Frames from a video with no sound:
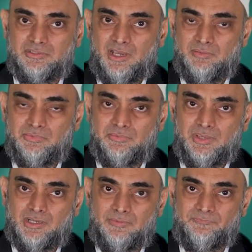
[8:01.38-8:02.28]
time we
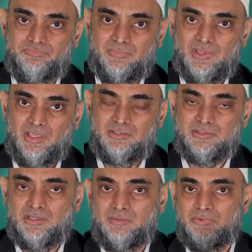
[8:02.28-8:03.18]
wake up, the
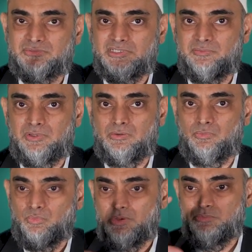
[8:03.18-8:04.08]
time of sleeping.
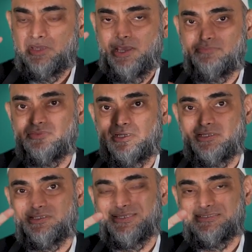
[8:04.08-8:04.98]
What we have done
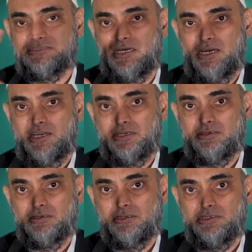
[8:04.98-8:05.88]
in the
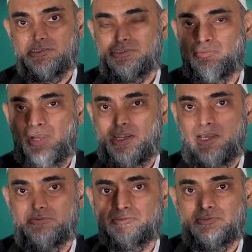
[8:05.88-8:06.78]
entire 12
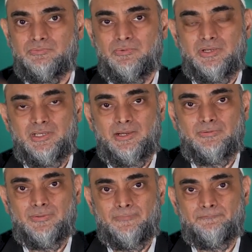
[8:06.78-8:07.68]
hours or 14
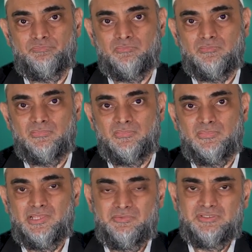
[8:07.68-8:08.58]
hours?
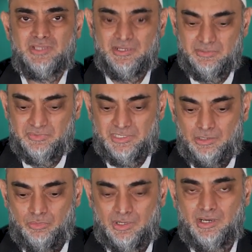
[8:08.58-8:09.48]
Did we start it with the
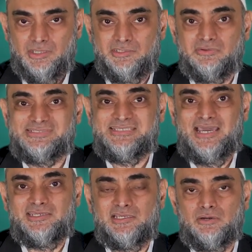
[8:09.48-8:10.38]
Quran, the
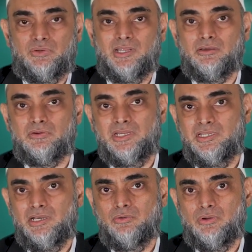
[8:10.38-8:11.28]
reciting a Quran?
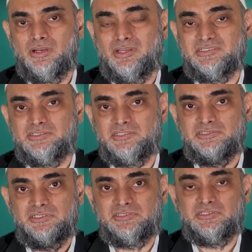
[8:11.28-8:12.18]
Reading a Quran,
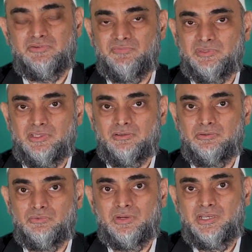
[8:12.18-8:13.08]
recitation is a different thing.
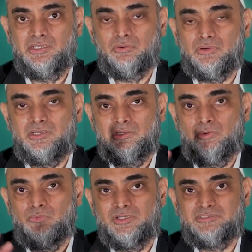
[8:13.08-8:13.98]
You're reading, you're running
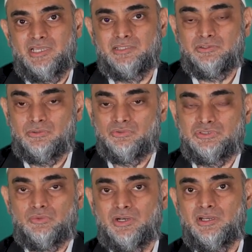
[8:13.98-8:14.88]
your words, and you close
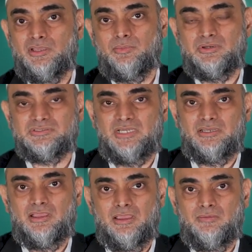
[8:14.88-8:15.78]
your Quran and you put it
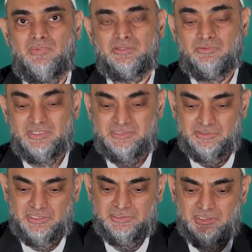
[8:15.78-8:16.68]
aside. But the
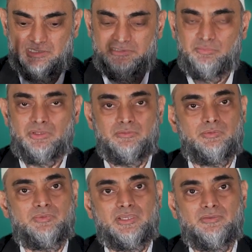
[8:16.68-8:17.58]
recitation is a
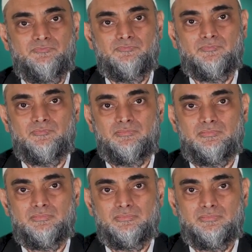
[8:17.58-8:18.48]
beautiful way.
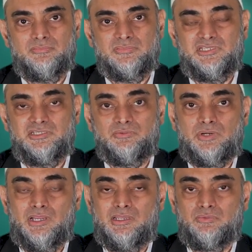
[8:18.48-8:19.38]
This is
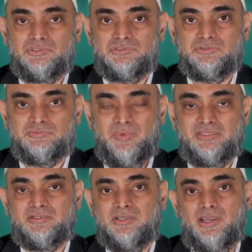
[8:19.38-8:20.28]
where Allah wants you to
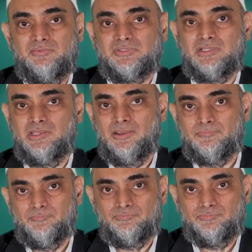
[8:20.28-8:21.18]
spend the time with Allah.
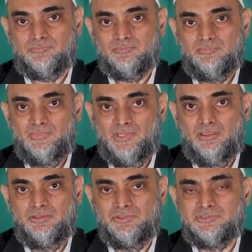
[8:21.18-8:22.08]

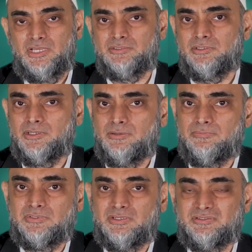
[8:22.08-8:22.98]
You start the day off
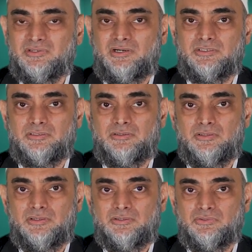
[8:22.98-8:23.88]
with azkar.
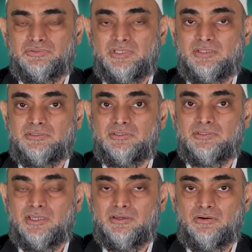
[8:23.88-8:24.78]
You start the
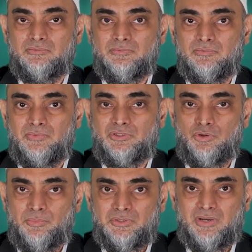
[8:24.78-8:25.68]
day off, when you
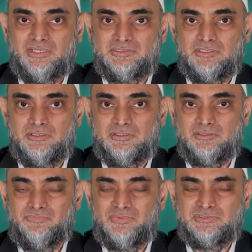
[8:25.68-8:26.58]
open your eyes,
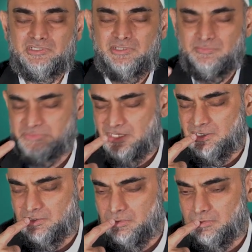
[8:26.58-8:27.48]
the first thing comes
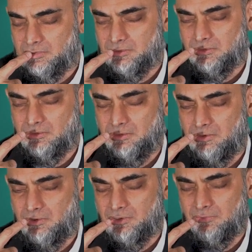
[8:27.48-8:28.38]
in your
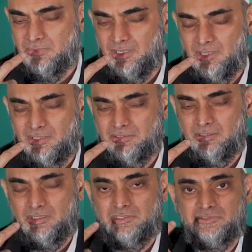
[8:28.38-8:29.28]

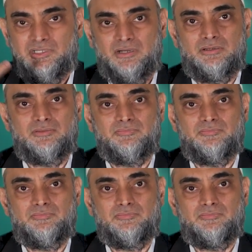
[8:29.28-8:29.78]
your tongue